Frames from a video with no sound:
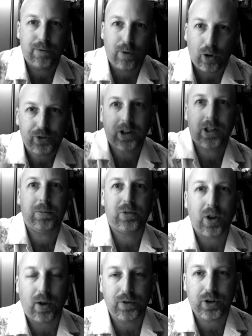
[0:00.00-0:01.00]
vaulting
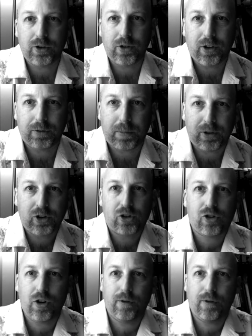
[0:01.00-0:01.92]
themselves into this position